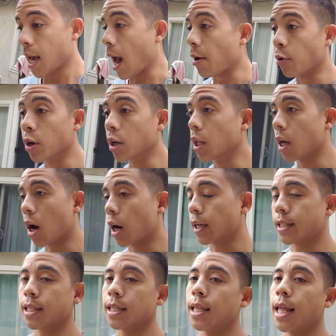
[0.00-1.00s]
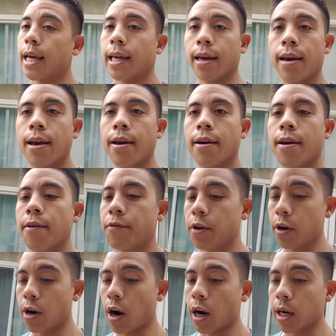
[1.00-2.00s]
really, honestly, like, if
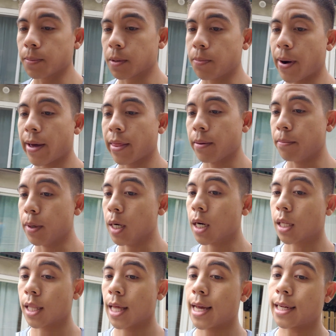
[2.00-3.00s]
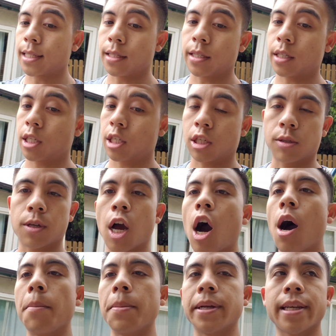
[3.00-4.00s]
you're not up to buying the book, like, just
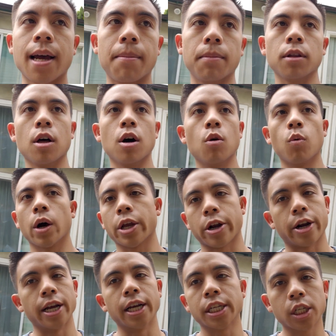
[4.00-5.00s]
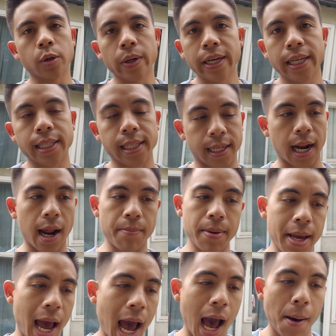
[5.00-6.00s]
comment down below what your issue is, and I'd
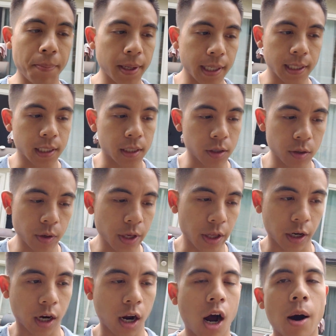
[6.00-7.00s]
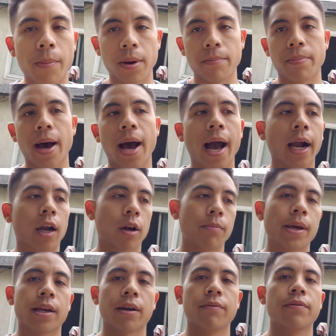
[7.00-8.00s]
be happy to either comment back or
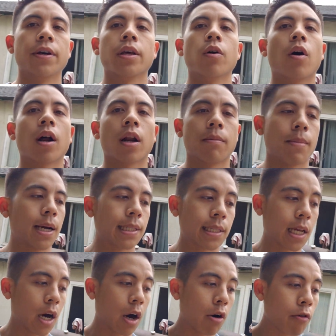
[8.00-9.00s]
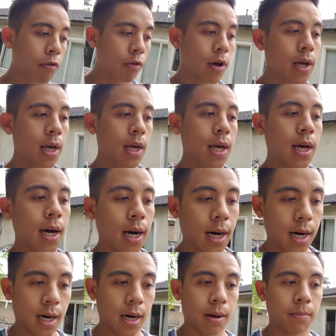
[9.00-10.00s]
make a video on it myself.
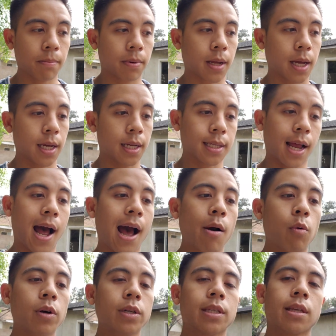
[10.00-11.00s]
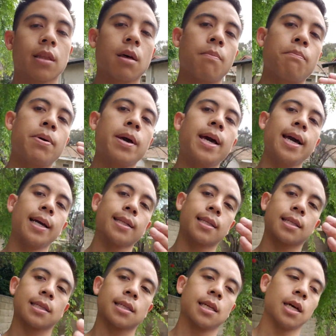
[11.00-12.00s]
'Cause I was in the
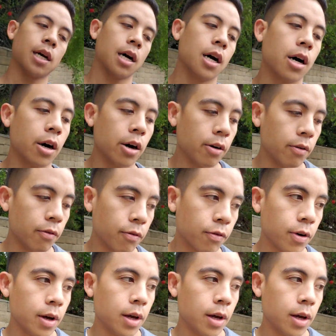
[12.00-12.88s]
pits of,